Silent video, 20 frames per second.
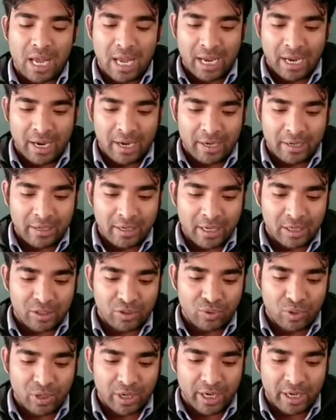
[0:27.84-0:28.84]
And dear
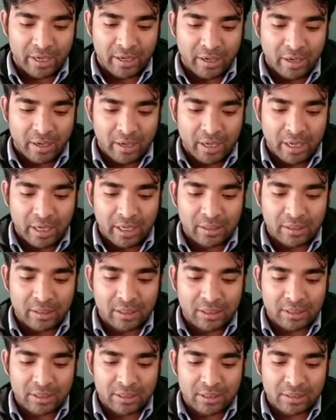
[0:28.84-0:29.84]
children, in
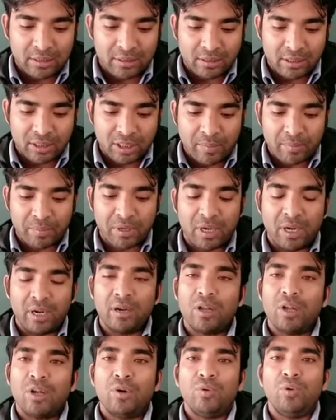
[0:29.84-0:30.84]
this
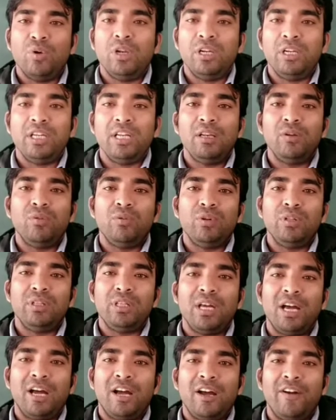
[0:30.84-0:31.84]
chapter we will deal with
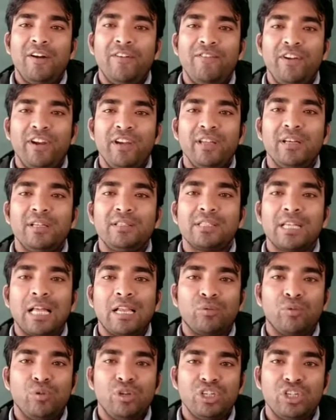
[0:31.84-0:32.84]
the various
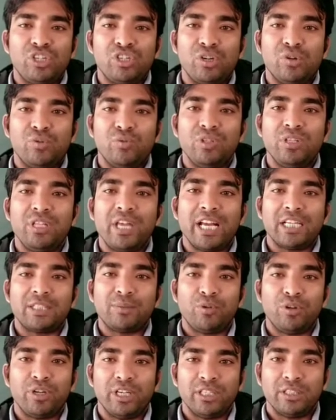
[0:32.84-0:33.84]
calculation with the
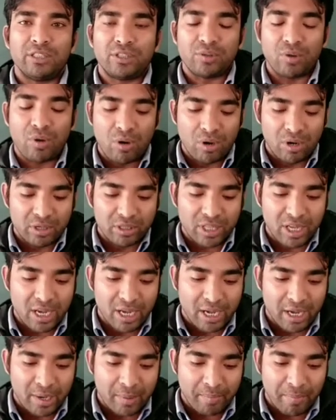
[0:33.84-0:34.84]
exponents or
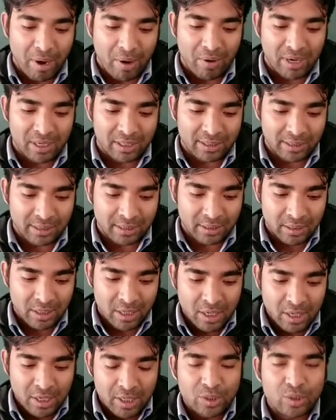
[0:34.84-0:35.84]
the powers.
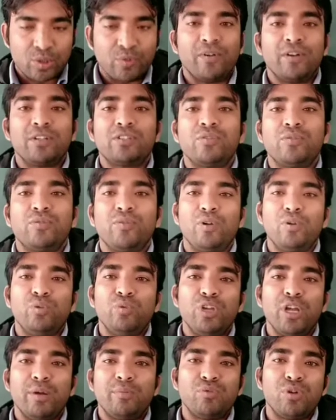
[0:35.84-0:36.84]
So first of all,
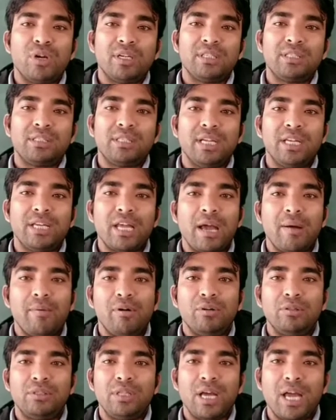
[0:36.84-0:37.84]
we have to understand
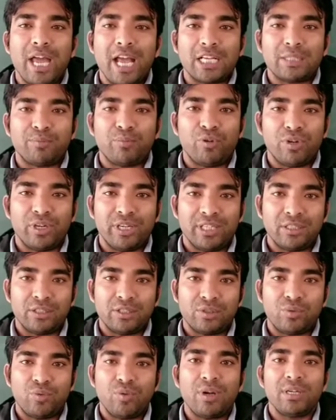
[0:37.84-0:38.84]
about the
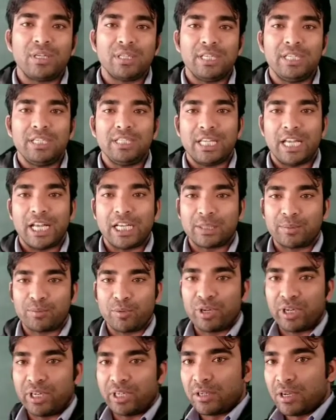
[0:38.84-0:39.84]
exponents. What is
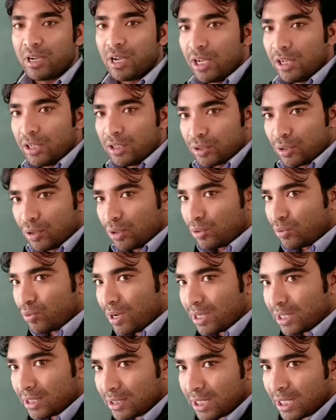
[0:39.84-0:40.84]
exponent? So to
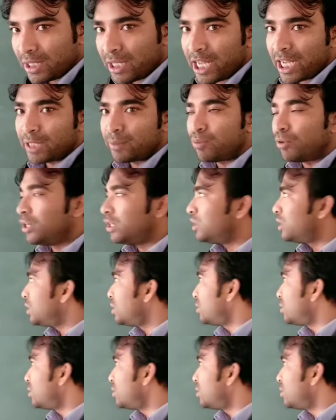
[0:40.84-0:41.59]
understand the exponent,